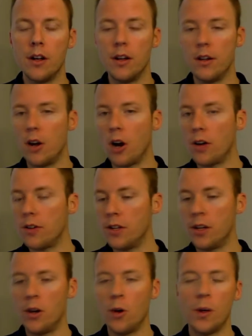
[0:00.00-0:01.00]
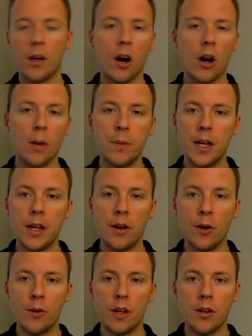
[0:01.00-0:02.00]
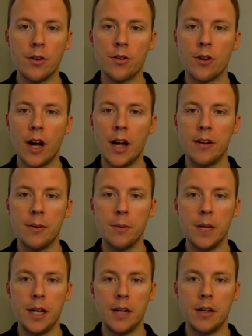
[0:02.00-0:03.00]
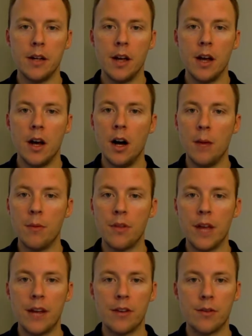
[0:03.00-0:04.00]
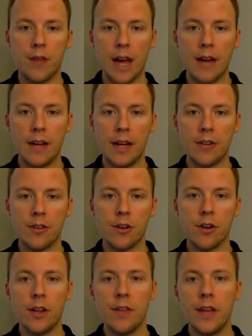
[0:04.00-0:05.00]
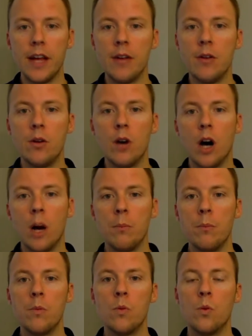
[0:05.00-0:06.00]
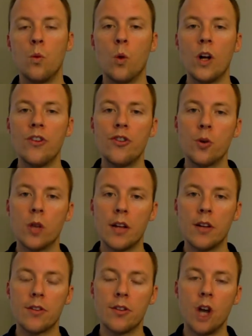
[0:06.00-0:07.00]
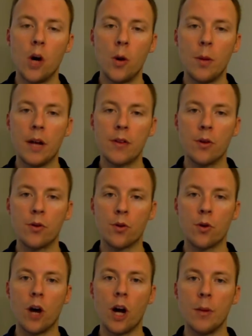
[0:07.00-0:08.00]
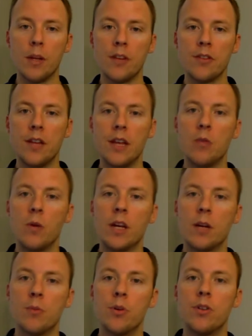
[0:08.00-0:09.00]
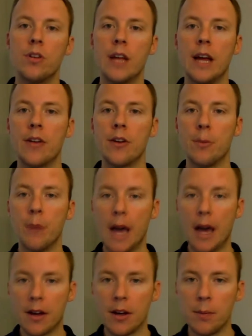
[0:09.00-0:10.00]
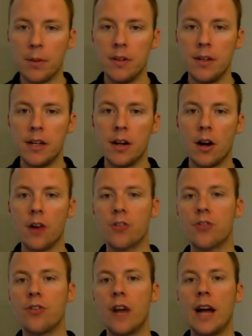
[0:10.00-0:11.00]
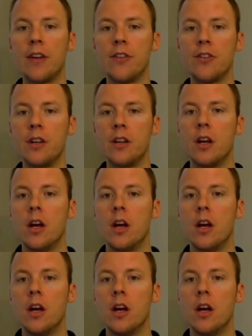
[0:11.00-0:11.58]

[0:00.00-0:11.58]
an RTO and an RPO that you're trying to meet? Things of that nature. And then once you let us know about those requirements, then we can put together a backup and DR strategy